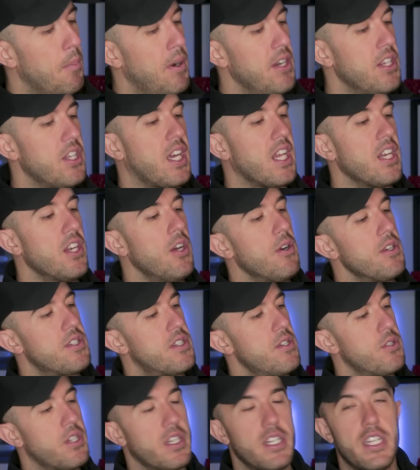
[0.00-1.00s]
but you can notice
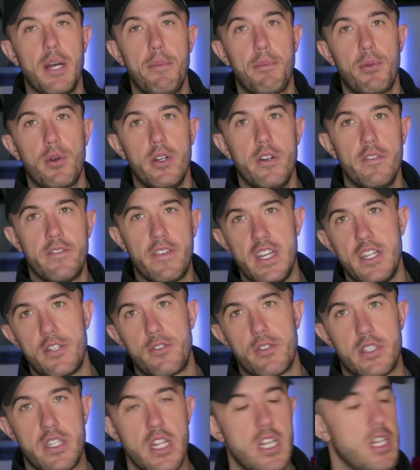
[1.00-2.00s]
there's a number of
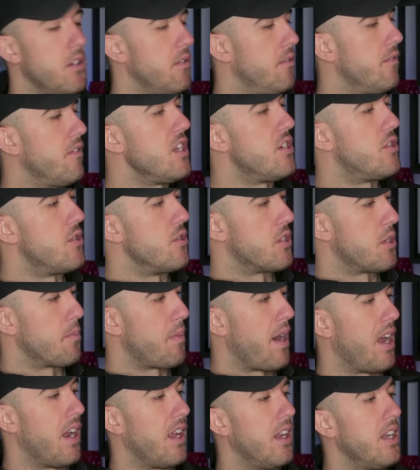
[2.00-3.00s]
interesting features
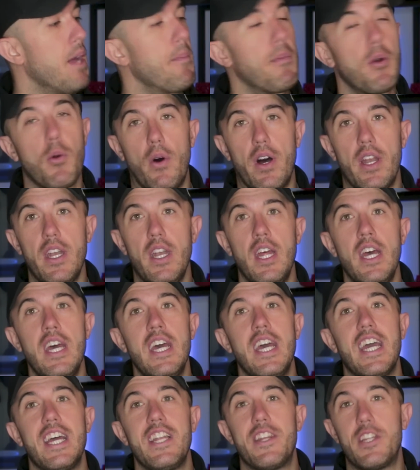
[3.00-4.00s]
about it. Number one,
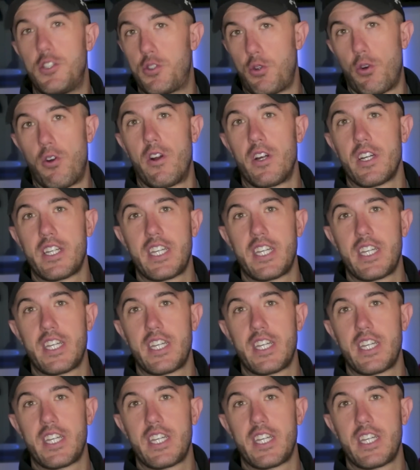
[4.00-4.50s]
the drawer